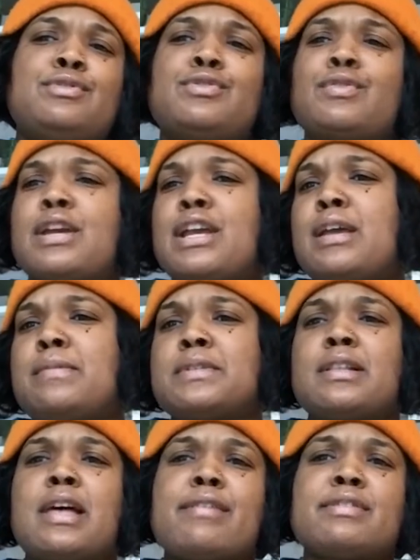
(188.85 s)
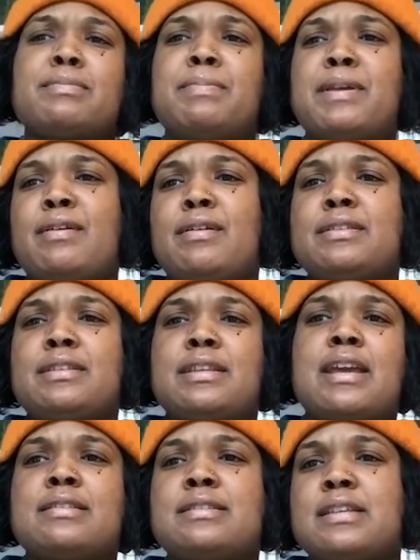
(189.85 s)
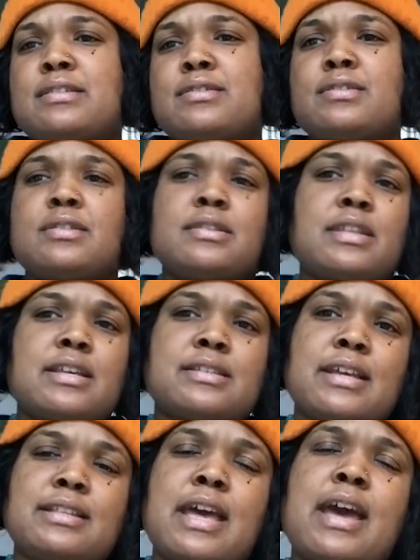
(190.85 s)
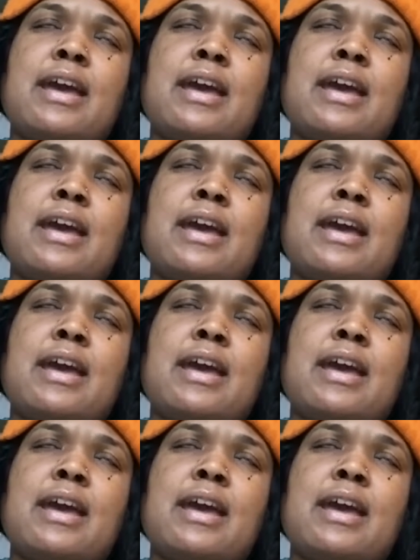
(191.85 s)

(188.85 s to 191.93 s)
dreams, a lot of spirits and ancestors and things like that.